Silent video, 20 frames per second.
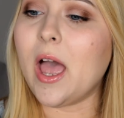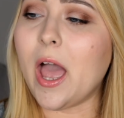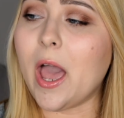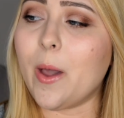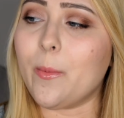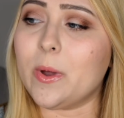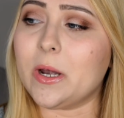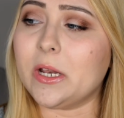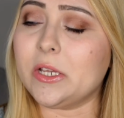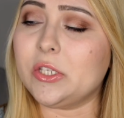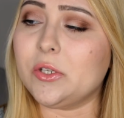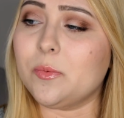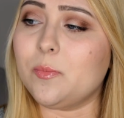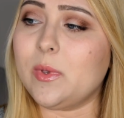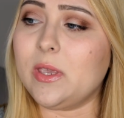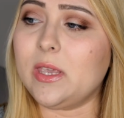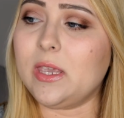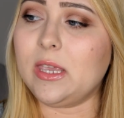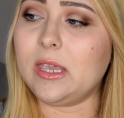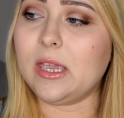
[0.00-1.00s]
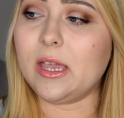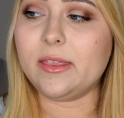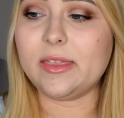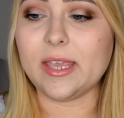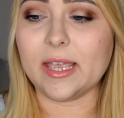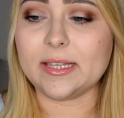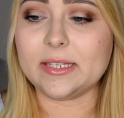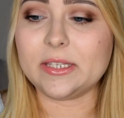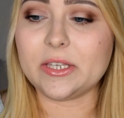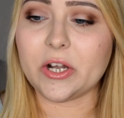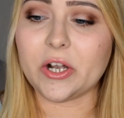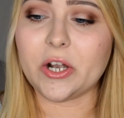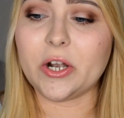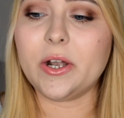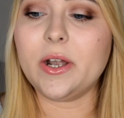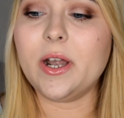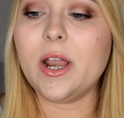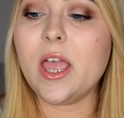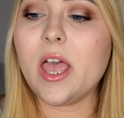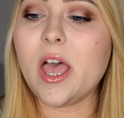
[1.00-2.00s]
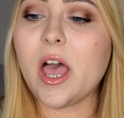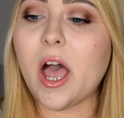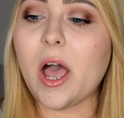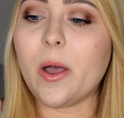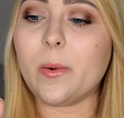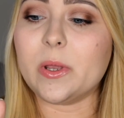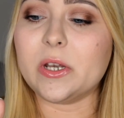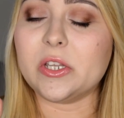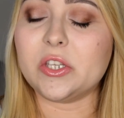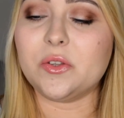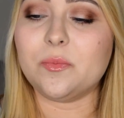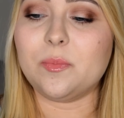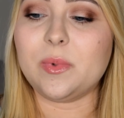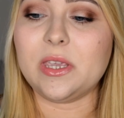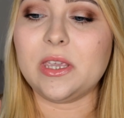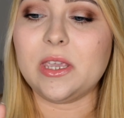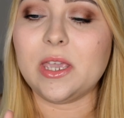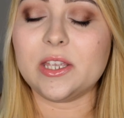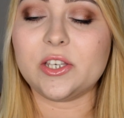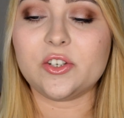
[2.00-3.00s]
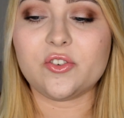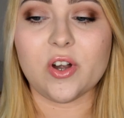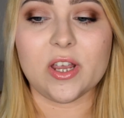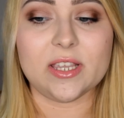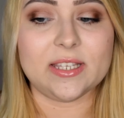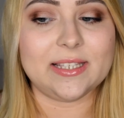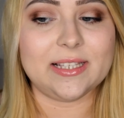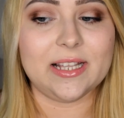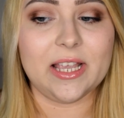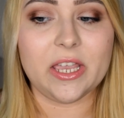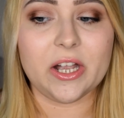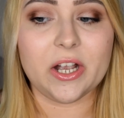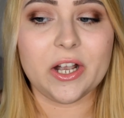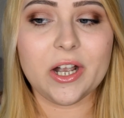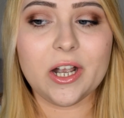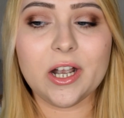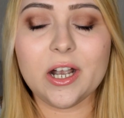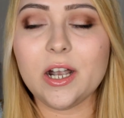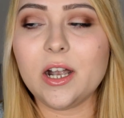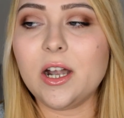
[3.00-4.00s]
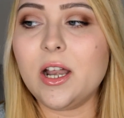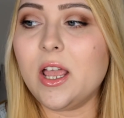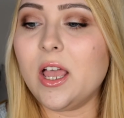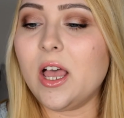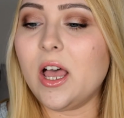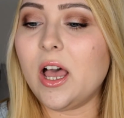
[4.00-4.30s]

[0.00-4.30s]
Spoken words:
I wanted to be a dancer. I wanted to be a translator.